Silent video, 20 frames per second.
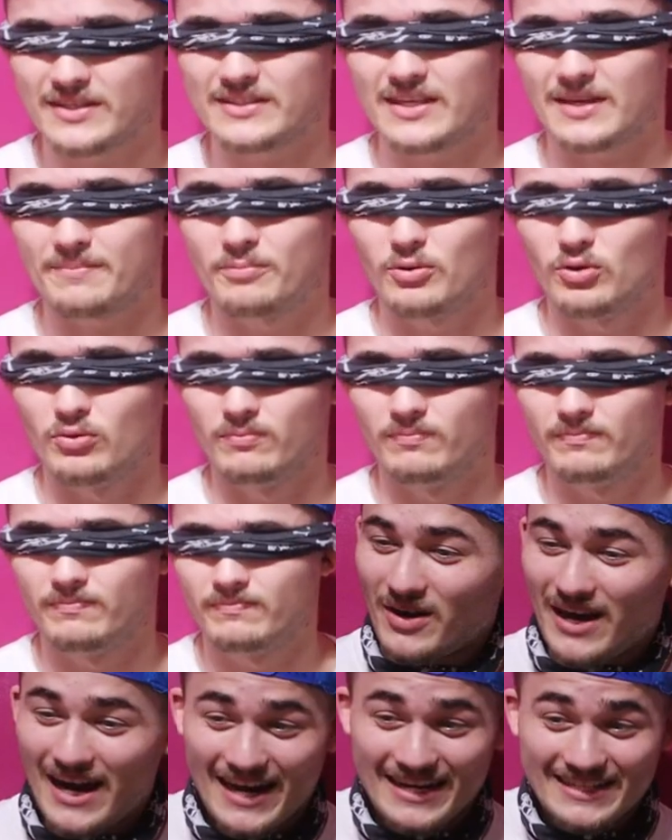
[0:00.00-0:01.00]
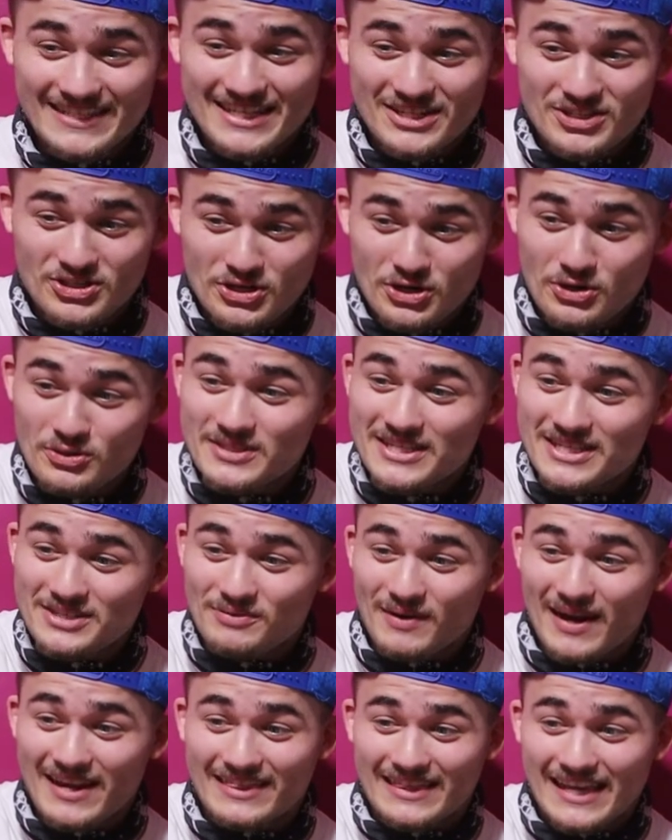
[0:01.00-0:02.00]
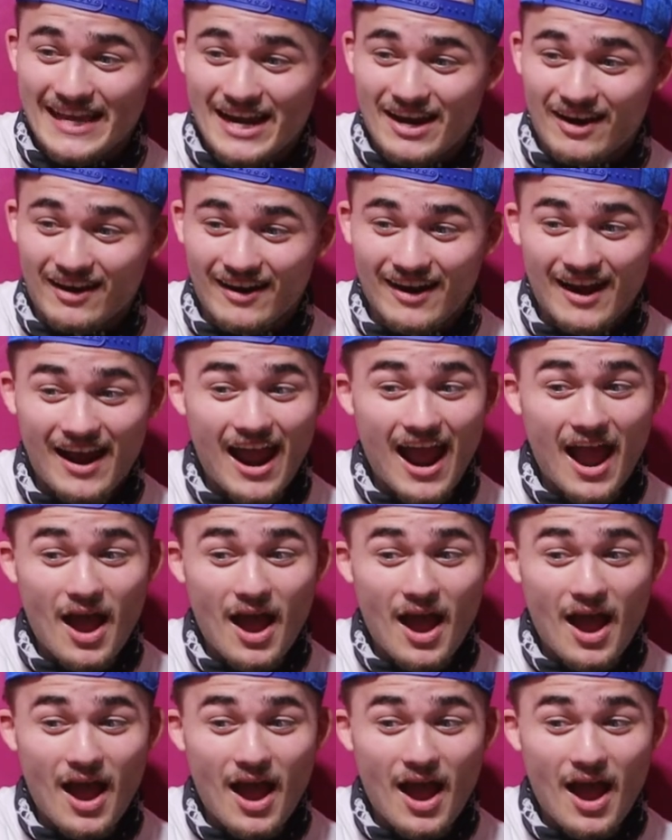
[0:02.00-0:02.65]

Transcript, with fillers: taste like poop. Where I see Three. juices right there.